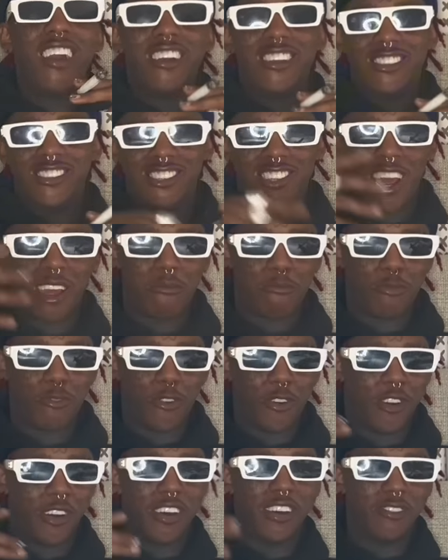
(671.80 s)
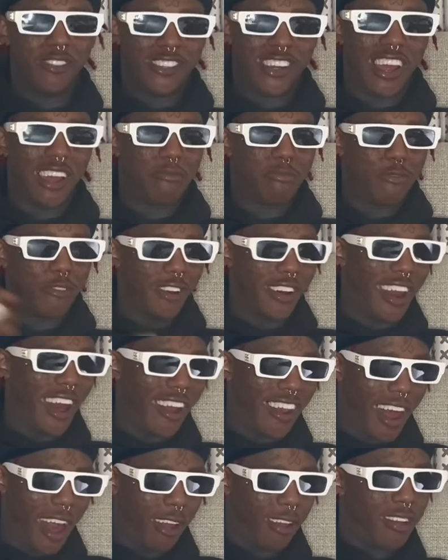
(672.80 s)
Yeah. Jake pulled Jake pulled uh,
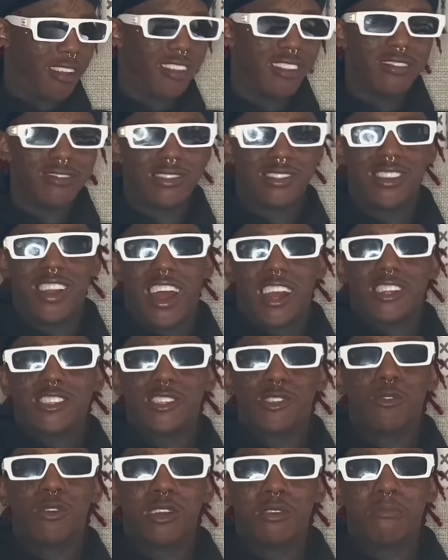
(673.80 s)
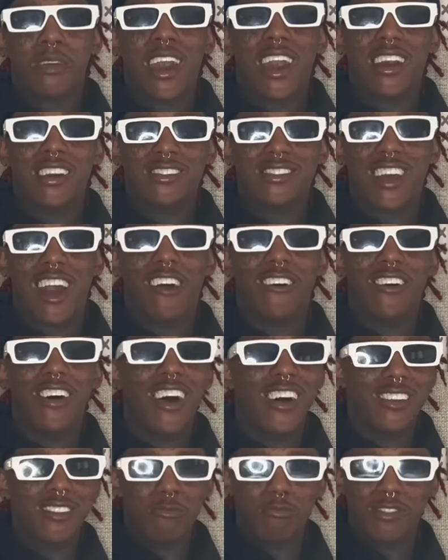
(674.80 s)
like like 20 bands out
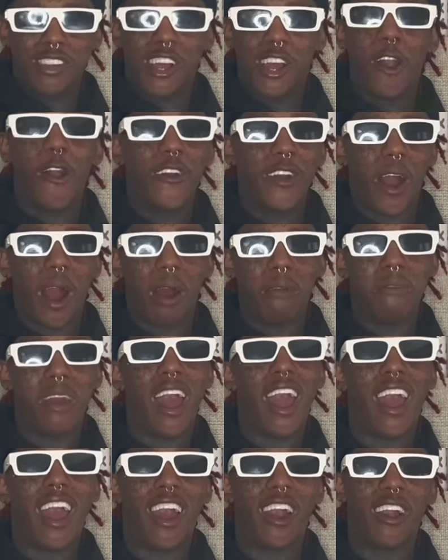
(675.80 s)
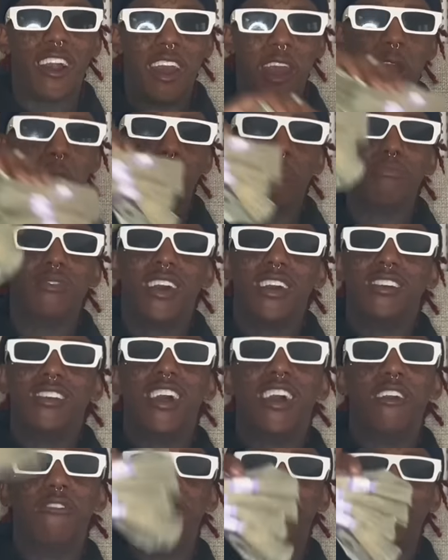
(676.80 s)
the Goyard bag. It,
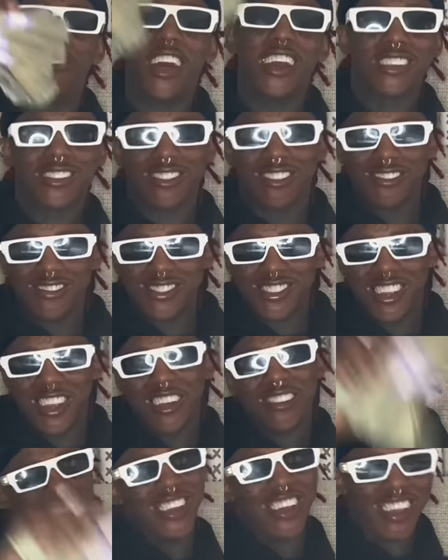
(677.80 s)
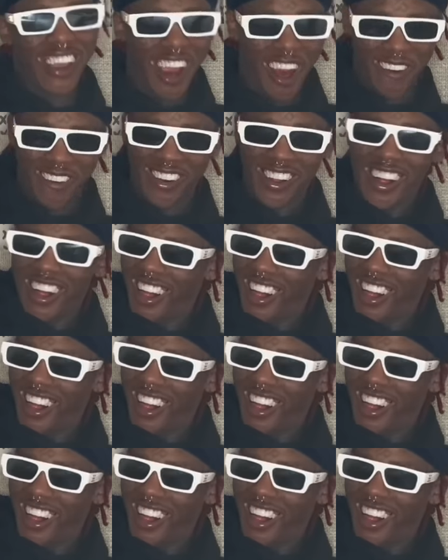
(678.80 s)
it, it flexed on TMZ camera.